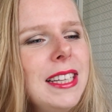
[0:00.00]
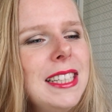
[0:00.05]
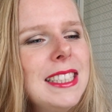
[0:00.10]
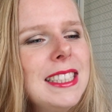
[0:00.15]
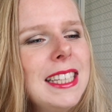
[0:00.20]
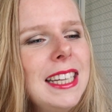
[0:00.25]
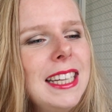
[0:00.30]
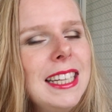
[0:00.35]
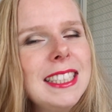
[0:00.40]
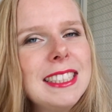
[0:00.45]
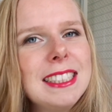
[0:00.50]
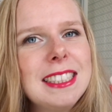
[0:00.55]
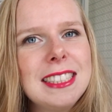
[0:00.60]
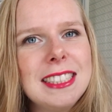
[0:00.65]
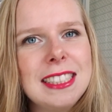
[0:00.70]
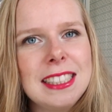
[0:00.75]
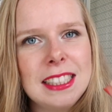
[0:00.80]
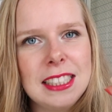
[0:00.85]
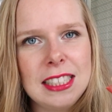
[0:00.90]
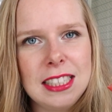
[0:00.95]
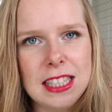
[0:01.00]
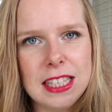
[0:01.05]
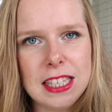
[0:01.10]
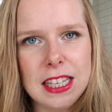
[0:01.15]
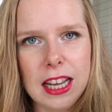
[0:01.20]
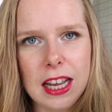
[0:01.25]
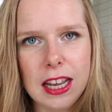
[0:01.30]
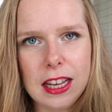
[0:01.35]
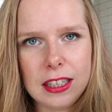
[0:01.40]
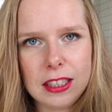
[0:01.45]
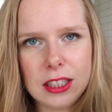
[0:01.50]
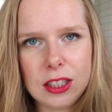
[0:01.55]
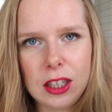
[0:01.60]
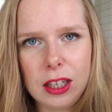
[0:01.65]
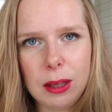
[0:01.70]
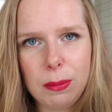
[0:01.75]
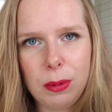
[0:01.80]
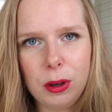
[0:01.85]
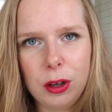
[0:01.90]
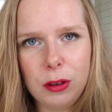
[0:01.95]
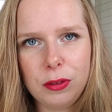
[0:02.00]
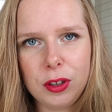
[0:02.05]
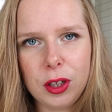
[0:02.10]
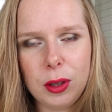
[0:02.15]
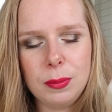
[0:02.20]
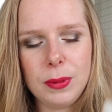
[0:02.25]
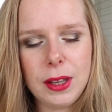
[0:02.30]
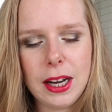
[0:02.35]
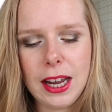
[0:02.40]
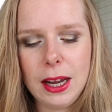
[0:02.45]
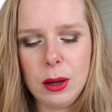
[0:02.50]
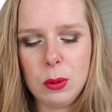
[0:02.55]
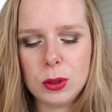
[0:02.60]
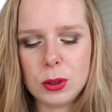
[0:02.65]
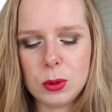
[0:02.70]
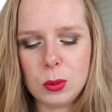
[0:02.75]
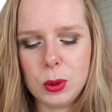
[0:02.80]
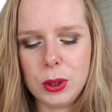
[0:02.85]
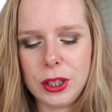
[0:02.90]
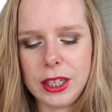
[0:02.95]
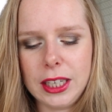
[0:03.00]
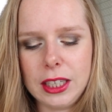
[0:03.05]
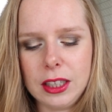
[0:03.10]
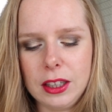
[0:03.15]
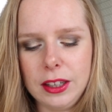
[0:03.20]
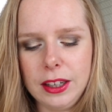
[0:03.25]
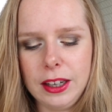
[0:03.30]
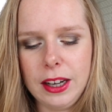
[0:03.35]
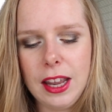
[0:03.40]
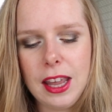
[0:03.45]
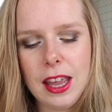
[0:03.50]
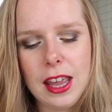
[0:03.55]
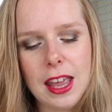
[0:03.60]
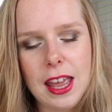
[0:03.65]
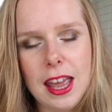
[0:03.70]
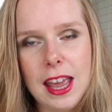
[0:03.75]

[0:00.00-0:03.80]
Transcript: This is the solid perfume that I was working on